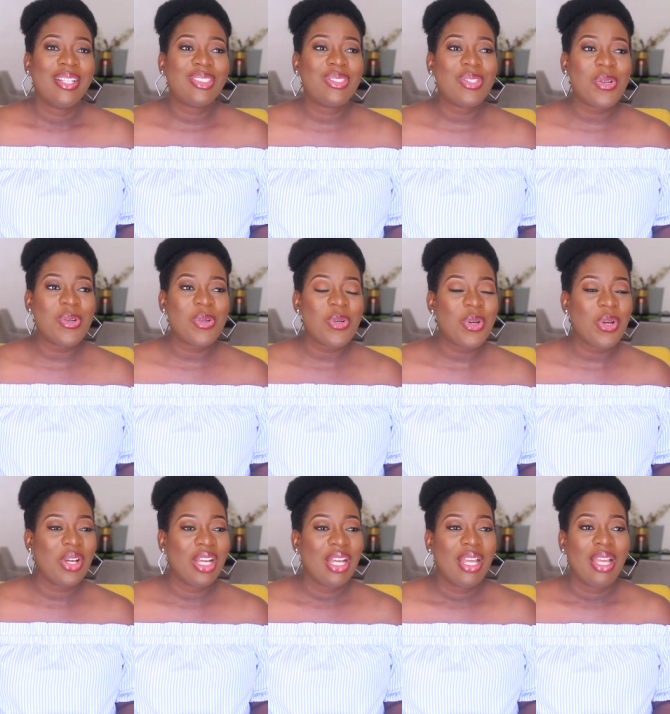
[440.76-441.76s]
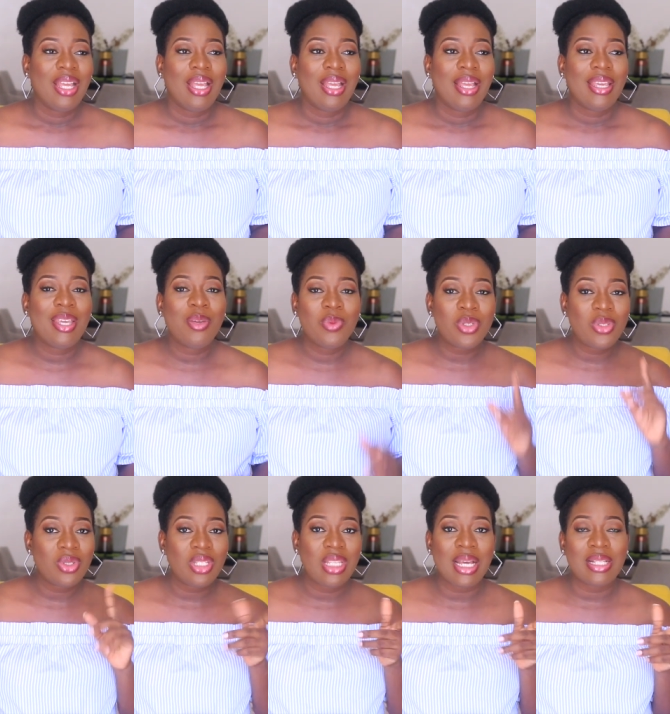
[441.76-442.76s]
So he would
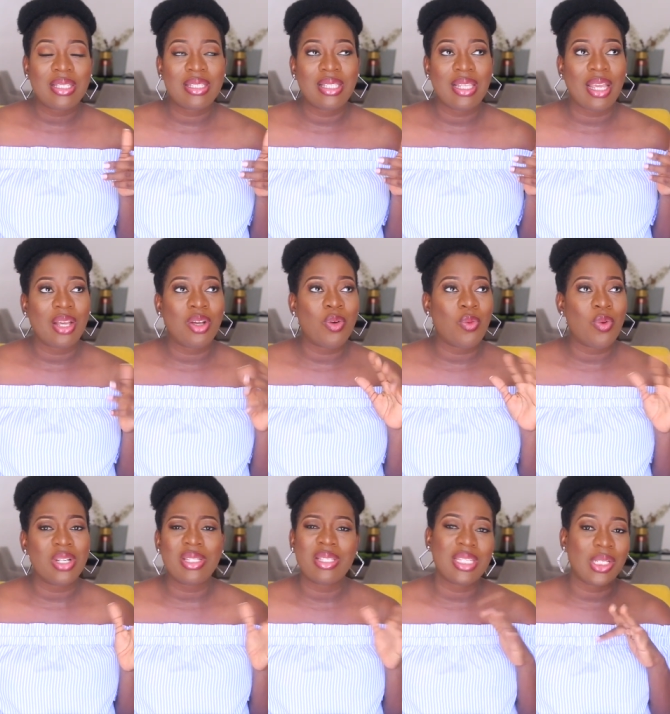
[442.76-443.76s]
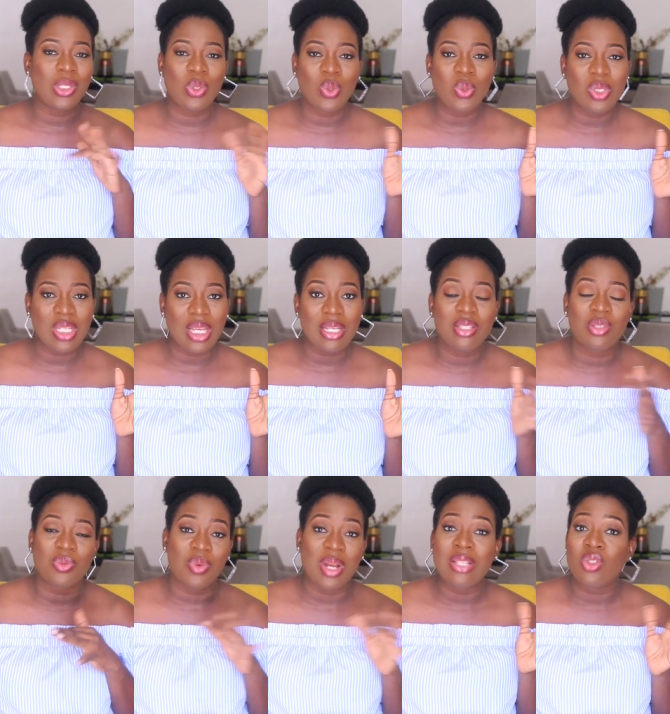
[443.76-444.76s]
do that like once in 2
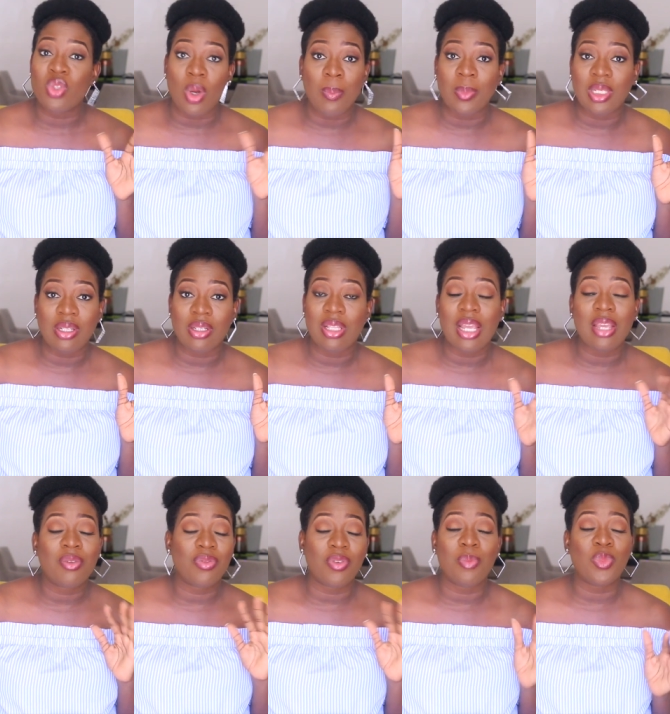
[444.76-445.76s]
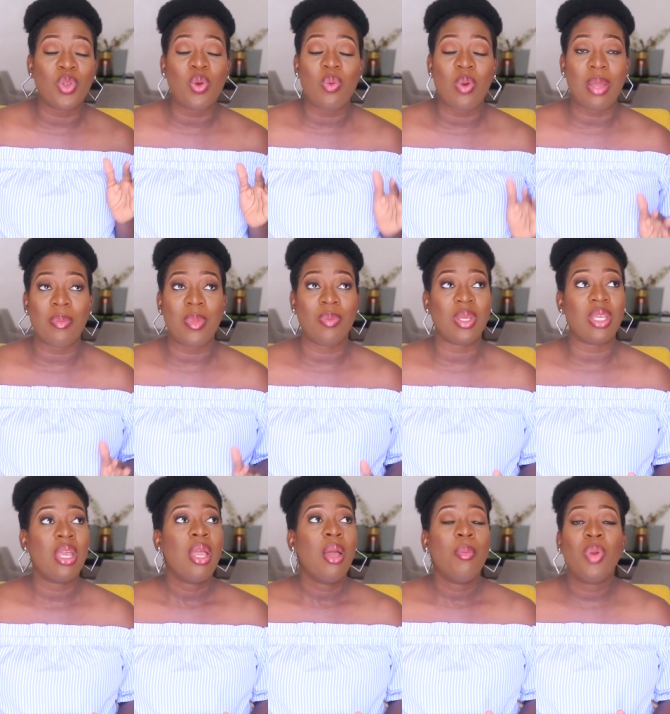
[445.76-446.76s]
days randomly, like from nowhere
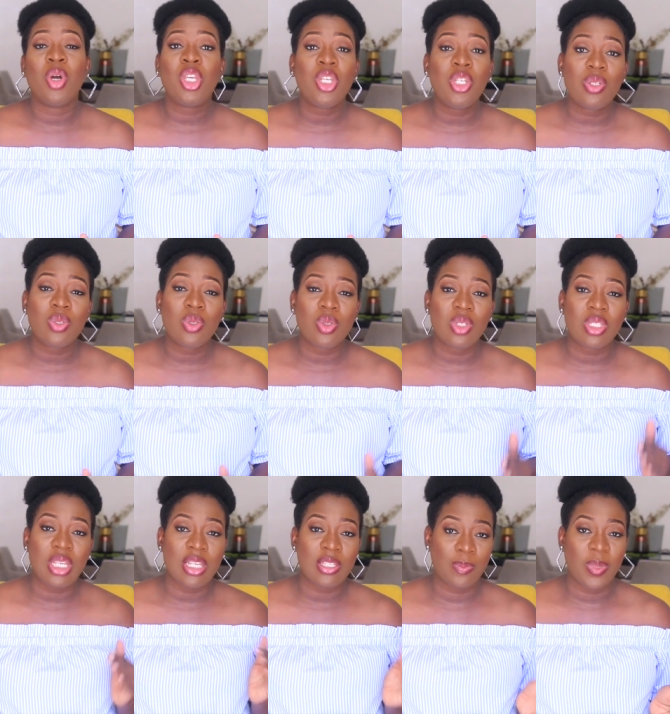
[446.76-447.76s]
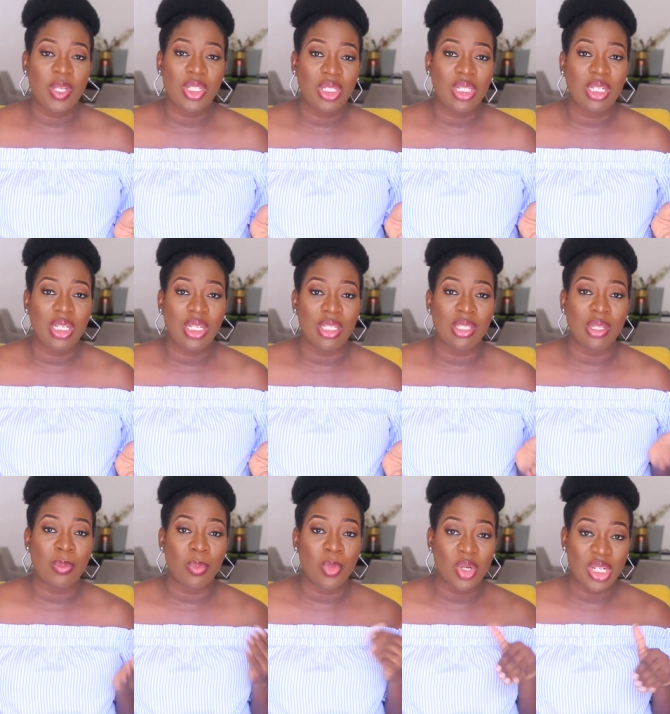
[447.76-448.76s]
maybe. But he used to do it especially in
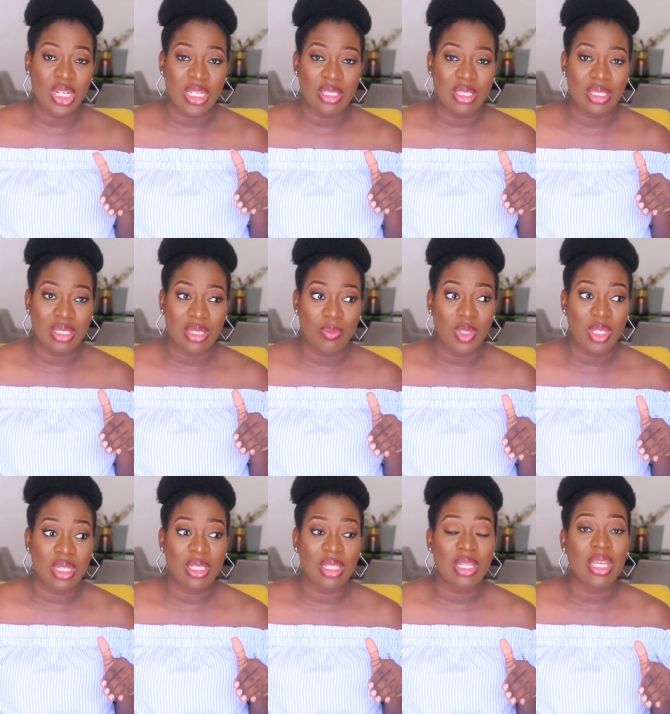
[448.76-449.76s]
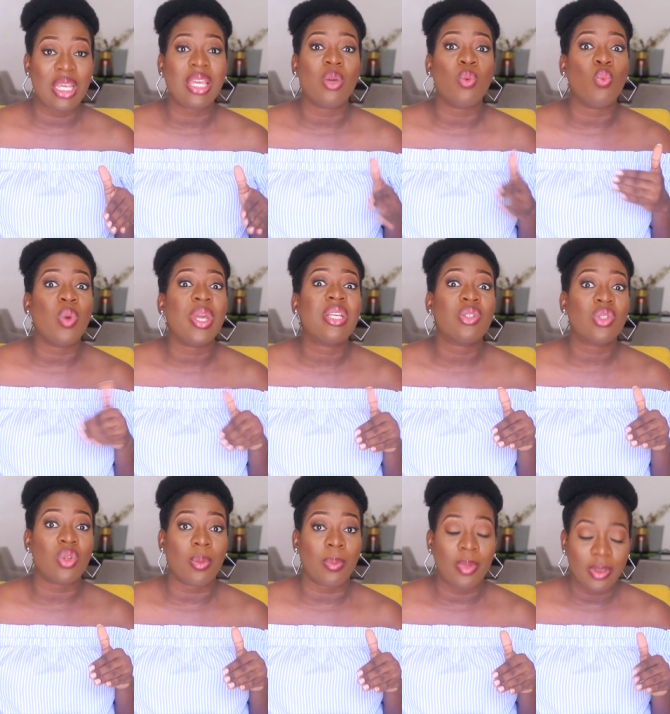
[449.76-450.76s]
the mornings. Immediately he
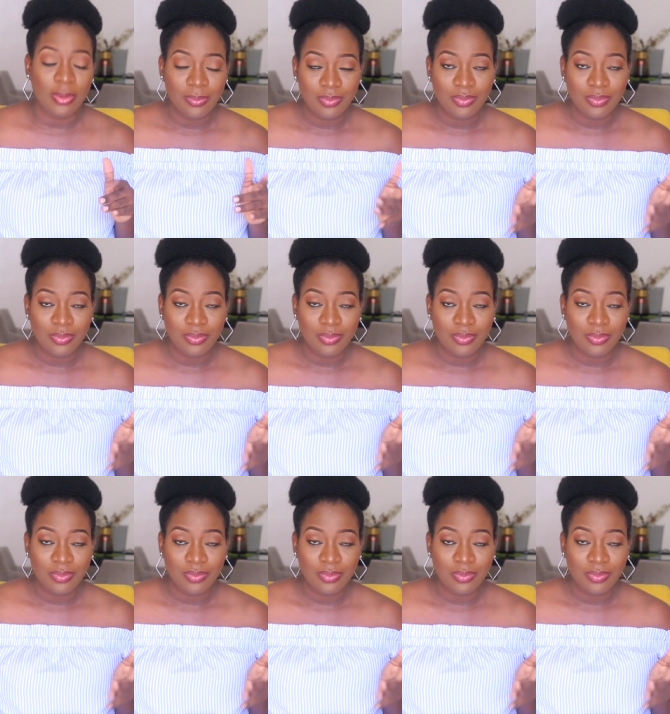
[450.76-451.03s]
wakes up,